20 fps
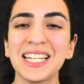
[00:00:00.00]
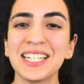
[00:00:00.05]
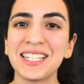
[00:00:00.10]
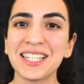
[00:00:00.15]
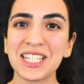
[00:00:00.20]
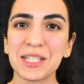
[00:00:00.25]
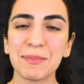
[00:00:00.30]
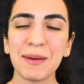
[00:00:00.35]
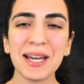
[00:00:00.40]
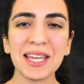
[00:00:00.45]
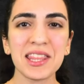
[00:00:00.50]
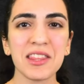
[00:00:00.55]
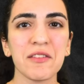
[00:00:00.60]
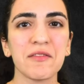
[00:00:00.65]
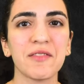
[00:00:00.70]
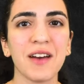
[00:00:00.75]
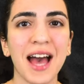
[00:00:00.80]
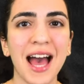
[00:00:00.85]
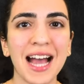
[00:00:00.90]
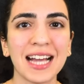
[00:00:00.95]
Despite the
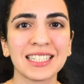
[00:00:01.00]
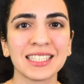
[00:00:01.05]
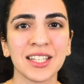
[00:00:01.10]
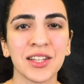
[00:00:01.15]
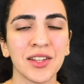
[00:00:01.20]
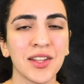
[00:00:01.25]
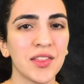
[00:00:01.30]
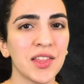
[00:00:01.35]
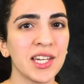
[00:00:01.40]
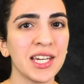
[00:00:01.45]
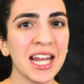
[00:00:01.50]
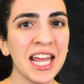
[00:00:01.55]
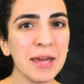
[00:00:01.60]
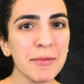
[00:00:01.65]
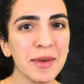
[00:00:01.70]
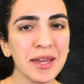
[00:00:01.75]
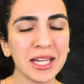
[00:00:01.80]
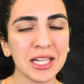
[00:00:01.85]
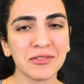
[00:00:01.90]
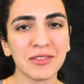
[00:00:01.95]
fact that the
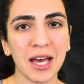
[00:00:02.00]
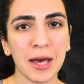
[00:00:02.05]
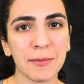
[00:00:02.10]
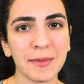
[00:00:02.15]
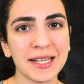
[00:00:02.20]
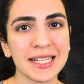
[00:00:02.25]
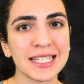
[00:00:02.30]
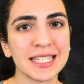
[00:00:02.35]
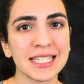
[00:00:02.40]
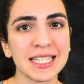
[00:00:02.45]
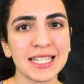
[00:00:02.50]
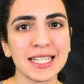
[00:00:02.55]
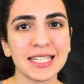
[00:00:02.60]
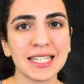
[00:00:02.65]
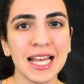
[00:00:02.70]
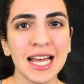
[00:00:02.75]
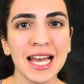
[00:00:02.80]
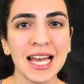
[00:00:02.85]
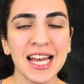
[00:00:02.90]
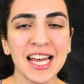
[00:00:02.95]
naming of M S Cs
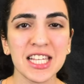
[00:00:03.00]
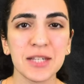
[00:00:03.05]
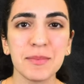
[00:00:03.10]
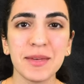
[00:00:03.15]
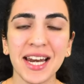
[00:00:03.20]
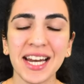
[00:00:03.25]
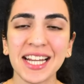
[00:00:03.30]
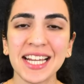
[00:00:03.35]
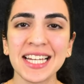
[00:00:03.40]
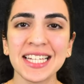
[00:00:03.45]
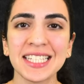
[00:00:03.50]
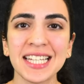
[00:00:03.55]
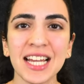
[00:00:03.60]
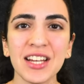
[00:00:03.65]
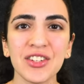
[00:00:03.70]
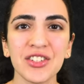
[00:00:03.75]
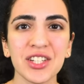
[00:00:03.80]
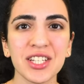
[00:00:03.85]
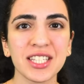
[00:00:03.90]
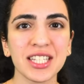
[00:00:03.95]
has been a
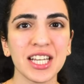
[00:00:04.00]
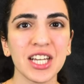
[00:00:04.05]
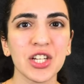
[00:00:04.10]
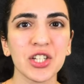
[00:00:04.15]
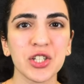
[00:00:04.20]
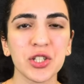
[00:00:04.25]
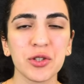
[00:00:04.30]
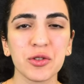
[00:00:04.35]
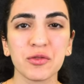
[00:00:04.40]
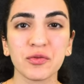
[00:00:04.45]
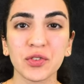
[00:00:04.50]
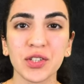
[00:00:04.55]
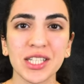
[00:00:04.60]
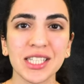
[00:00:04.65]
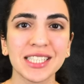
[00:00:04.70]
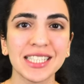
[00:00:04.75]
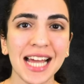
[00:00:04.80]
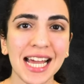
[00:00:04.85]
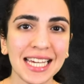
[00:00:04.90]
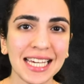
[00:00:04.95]
contentious issue for
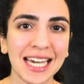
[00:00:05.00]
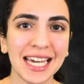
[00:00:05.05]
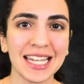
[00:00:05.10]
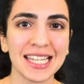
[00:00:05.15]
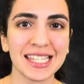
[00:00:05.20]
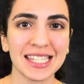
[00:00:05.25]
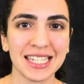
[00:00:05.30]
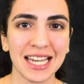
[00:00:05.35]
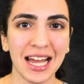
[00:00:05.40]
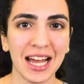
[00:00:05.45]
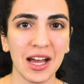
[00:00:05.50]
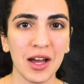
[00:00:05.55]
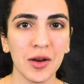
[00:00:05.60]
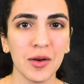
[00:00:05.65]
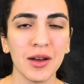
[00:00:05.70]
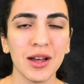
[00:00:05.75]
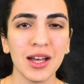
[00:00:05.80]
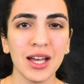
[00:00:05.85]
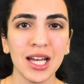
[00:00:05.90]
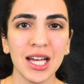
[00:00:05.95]
decades
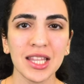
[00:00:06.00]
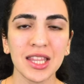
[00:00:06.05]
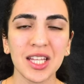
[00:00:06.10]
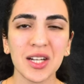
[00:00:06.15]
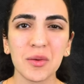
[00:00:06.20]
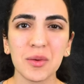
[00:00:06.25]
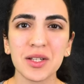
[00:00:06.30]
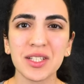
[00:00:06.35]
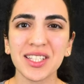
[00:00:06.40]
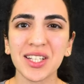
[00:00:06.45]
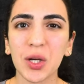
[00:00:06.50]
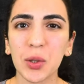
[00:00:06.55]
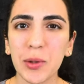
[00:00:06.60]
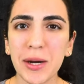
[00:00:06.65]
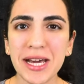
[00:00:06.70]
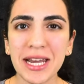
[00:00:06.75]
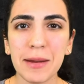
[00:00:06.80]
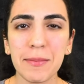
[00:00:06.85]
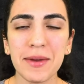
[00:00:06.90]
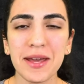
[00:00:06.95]
now, there was
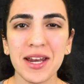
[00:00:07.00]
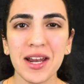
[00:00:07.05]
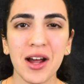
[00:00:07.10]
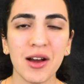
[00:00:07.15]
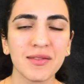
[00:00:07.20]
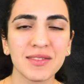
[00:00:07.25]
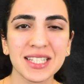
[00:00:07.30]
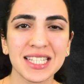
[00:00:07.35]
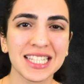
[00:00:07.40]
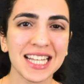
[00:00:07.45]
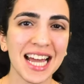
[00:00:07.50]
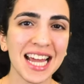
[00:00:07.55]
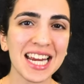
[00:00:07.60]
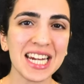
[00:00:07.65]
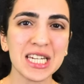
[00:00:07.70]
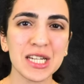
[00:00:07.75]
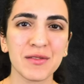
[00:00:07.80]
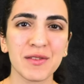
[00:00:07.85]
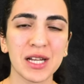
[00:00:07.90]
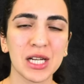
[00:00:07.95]
quite a bit of
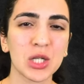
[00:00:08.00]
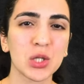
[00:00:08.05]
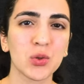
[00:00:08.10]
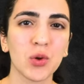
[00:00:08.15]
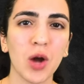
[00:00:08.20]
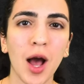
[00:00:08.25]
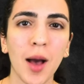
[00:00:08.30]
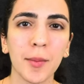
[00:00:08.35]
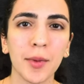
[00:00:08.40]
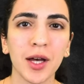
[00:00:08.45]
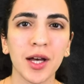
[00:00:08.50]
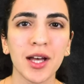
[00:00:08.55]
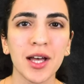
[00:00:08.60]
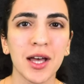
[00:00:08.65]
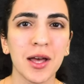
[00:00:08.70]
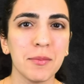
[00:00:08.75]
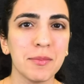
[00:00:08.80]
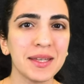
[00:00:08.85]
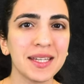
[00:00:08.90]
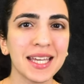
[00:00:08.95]
scientific drama
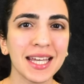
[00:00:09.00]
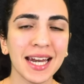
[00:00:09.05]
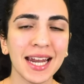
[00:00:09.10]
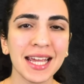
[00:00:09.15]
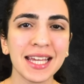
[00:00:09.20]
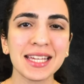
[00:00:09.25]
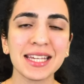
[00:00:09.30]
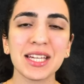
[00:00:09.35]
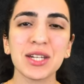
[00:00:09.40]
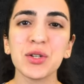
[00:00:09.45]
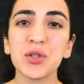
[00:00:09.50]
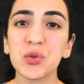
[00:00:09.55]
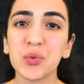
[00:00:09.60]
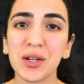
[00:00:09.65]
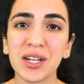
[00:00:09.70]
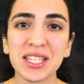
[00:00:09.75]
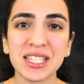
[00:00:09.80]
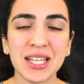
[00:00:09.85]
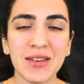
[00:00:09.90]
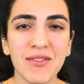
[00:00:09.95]
beginning in
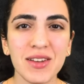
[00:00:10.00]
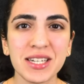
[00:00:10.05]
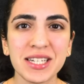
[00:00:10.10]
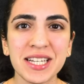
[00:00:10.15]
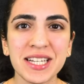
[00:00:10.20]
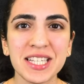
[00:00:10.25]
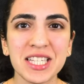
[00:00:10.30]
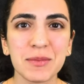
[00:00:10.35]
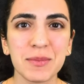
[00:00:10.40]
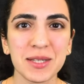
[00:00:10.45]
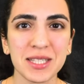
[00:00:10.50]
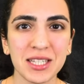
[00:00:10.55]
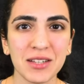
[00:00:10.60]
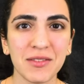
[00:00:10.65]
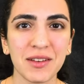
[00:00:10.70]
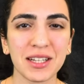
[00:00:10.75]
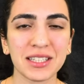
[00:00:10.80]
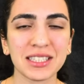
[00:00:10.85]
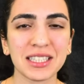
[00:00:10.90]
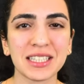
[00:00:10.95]
twenty seventeen
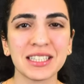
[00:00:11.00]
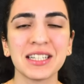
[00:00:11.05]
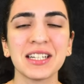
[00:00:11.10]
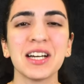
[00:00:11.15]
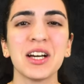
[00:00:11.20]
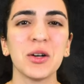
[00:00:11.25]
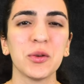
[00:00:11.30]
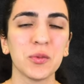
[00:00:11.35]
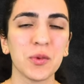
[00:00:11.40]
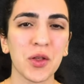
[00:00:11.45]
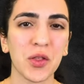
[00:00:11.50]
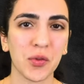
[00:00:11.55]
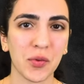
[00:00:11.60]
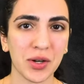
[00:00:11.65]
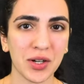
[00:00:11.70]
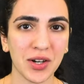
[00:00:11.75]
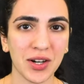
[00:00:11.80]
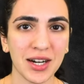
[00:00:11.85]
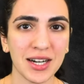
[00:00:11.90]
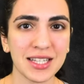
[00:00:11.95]
specifically with
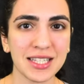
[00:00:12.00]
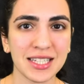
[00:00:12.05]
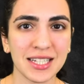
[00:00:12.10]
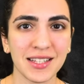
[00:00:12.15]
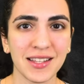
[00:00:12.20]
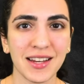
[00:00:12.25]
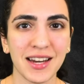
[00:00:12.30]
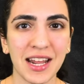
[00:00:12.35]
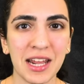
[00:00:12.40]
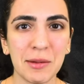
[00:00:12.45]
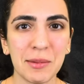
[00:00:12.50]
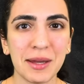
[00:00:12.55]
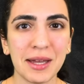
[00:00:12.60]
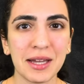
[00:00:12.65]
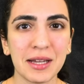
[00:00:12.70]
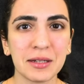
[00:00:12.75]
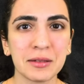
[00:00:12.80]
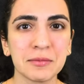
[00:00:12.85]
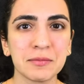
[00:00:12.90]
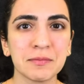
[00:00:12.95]
regards to the
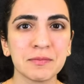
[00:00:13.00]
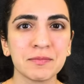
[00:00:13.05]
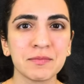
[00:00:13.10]
naming.